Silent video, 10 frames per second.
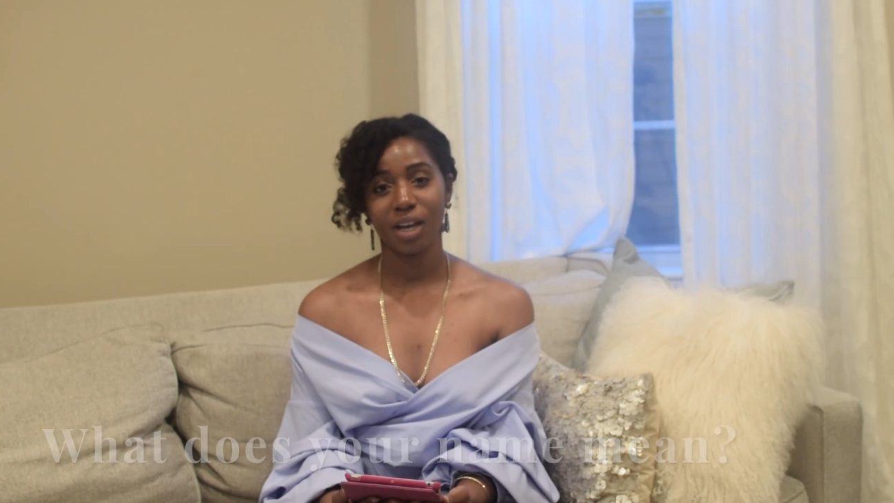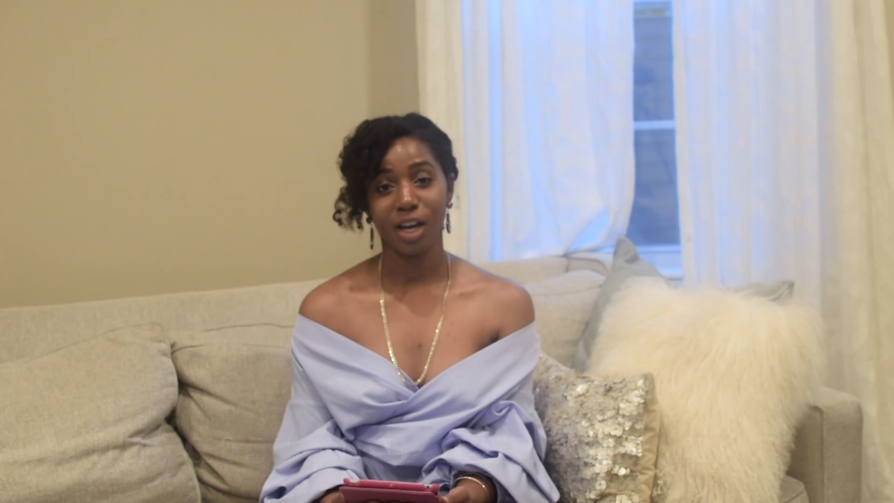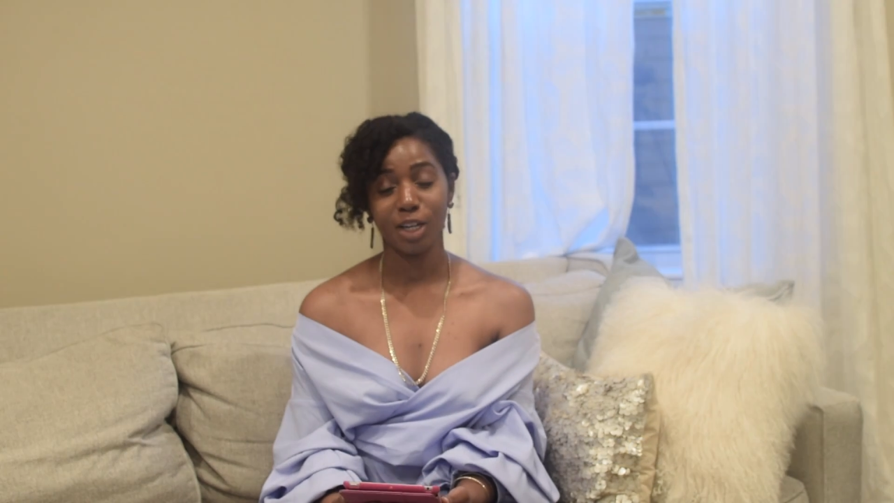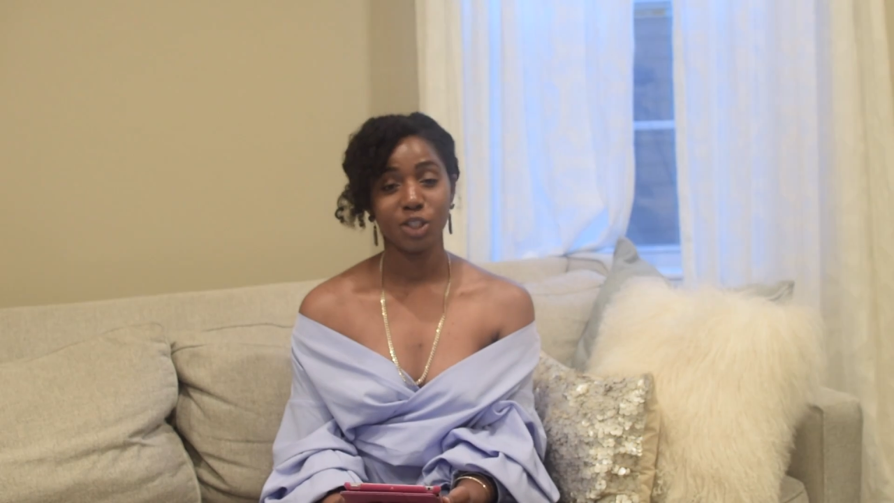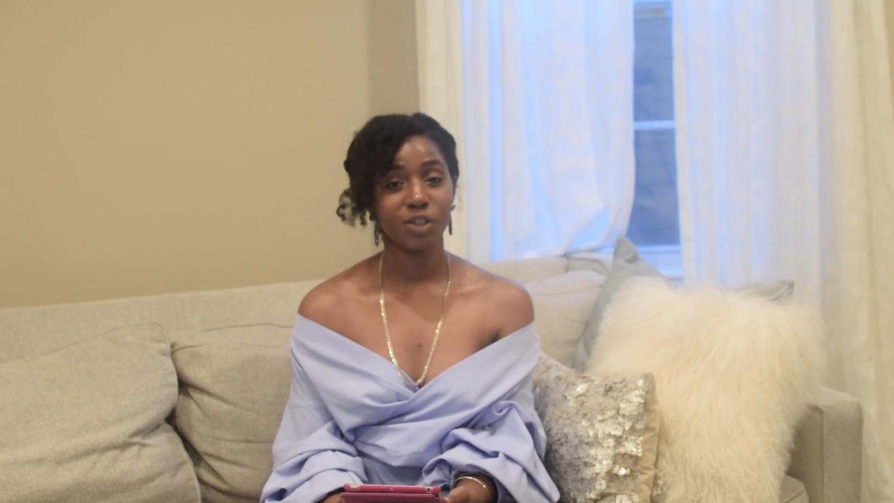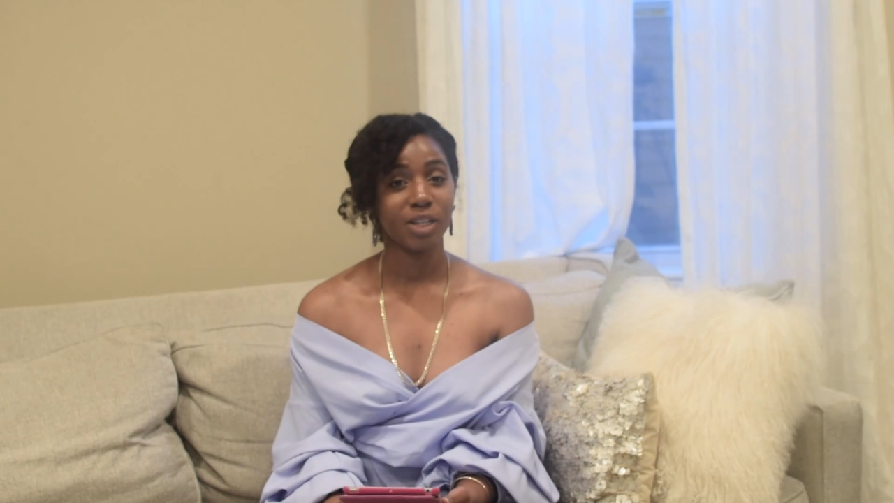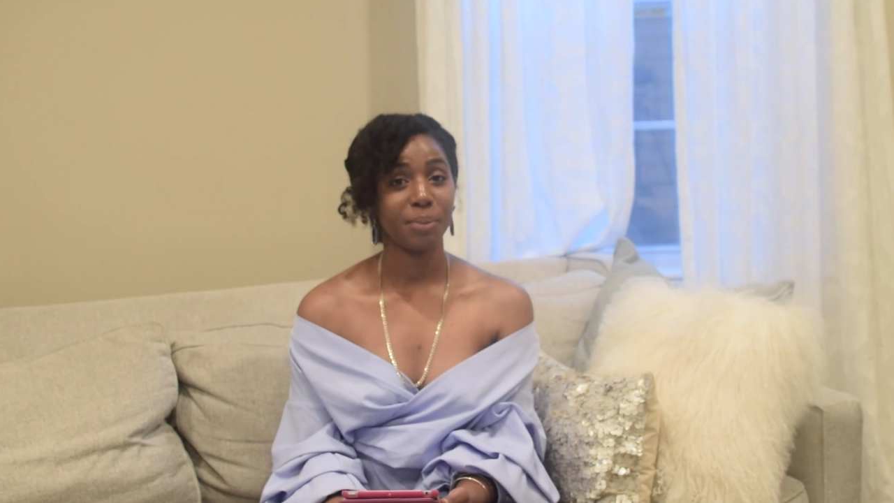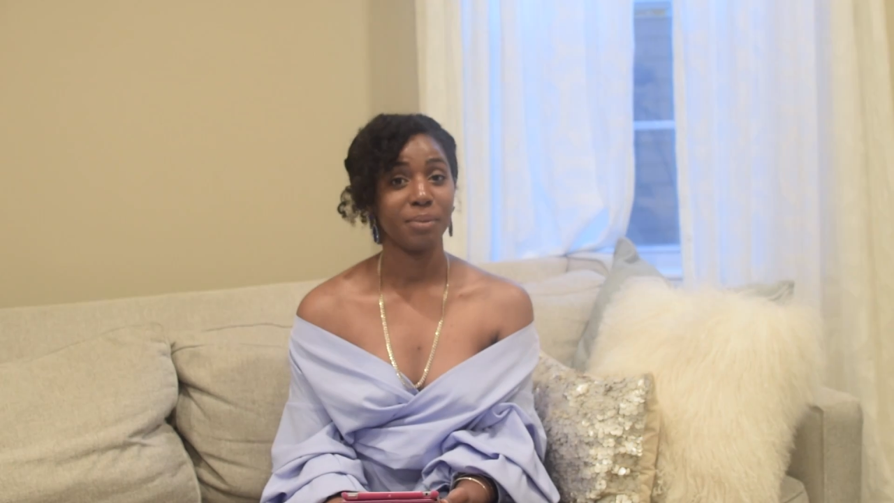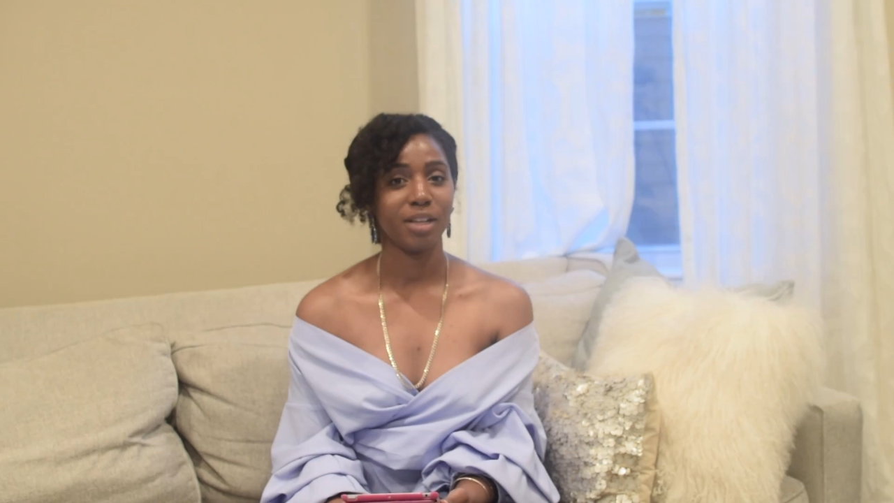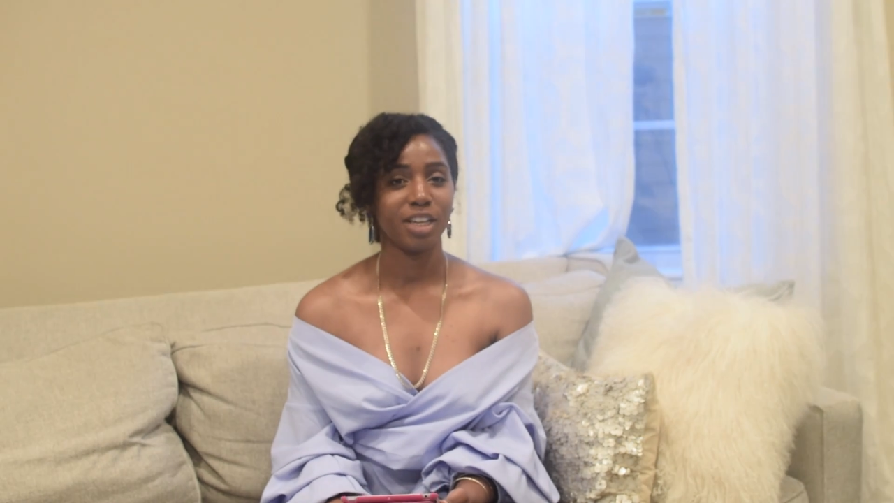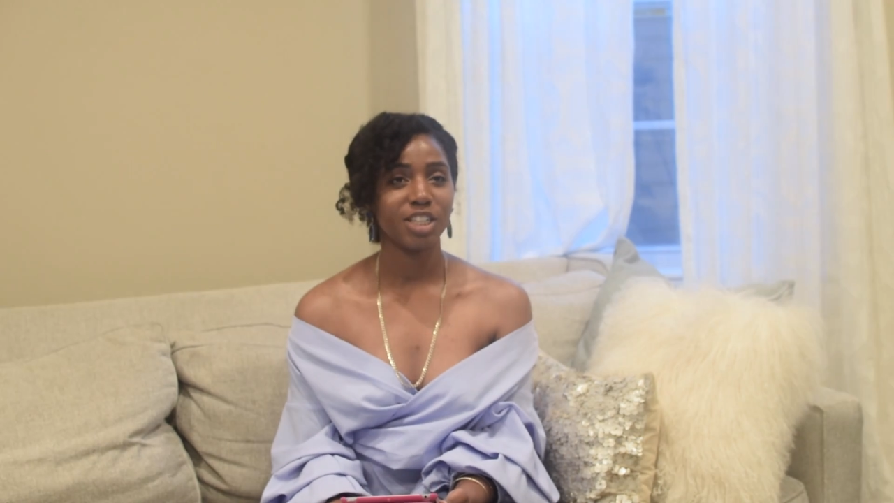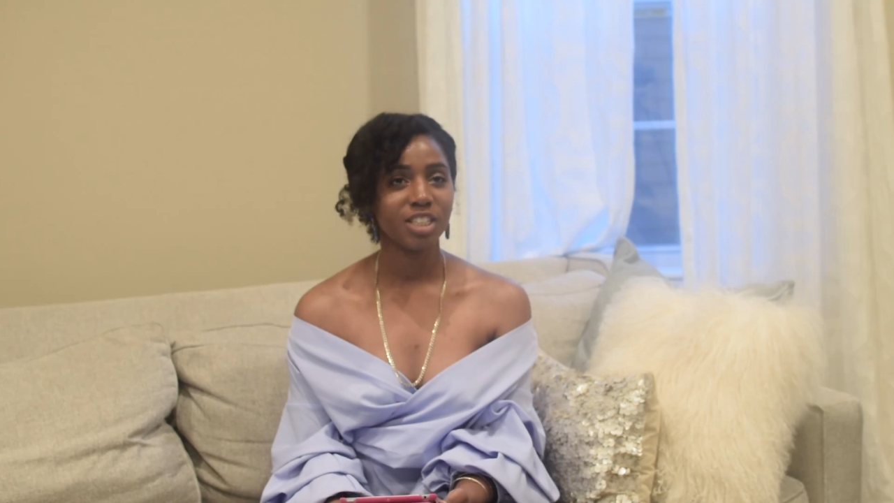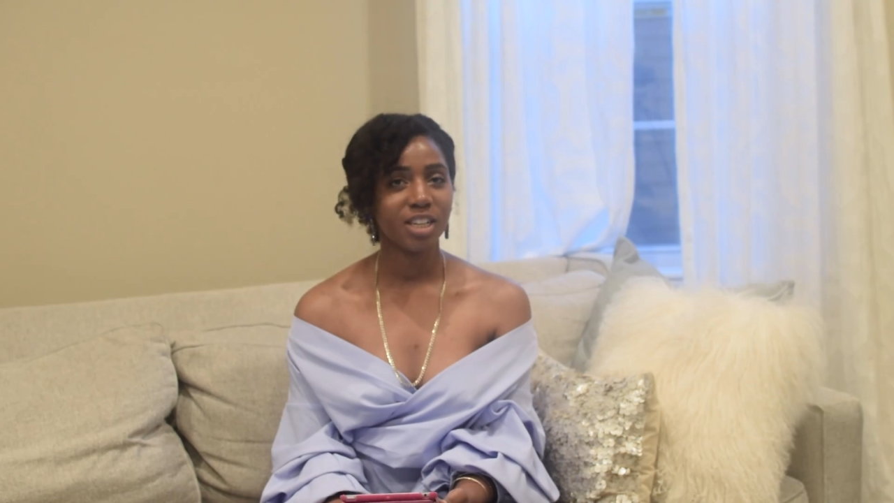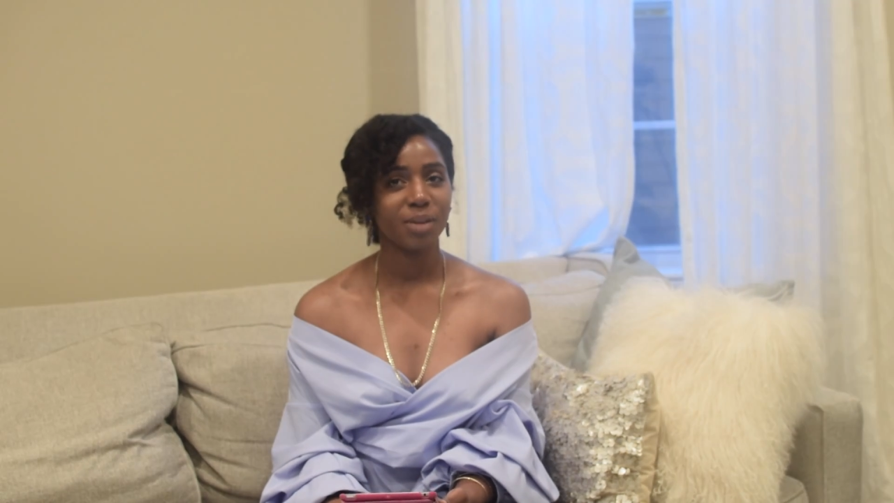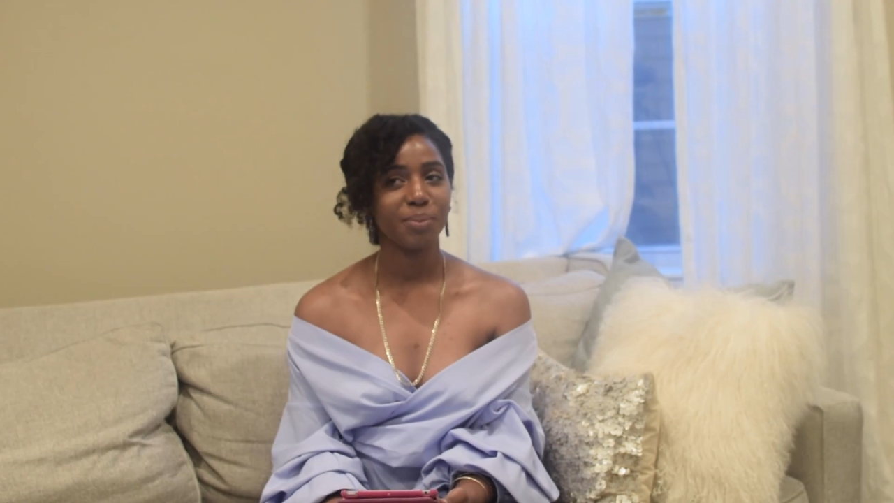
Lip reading: country, like Malaysia,